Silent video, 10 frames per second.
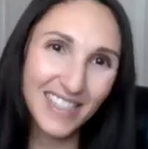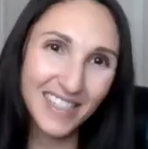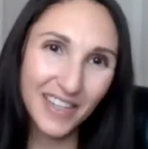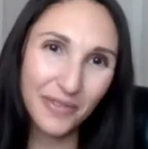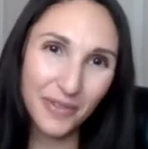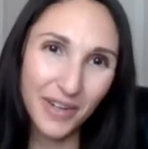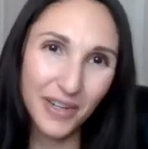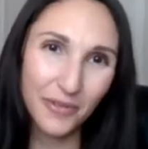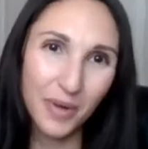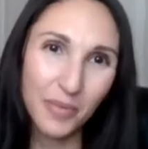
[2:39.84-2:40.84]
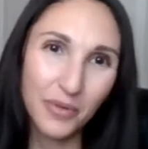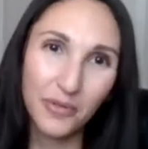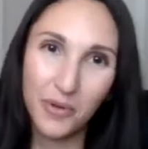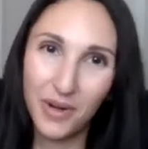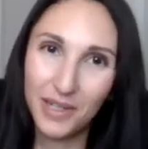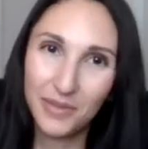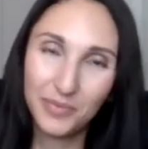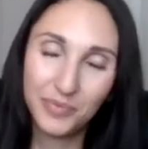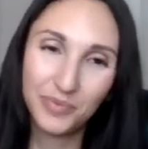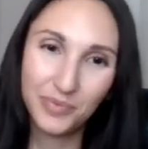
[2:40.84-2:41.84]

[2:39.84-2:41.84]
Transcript: was that different from before?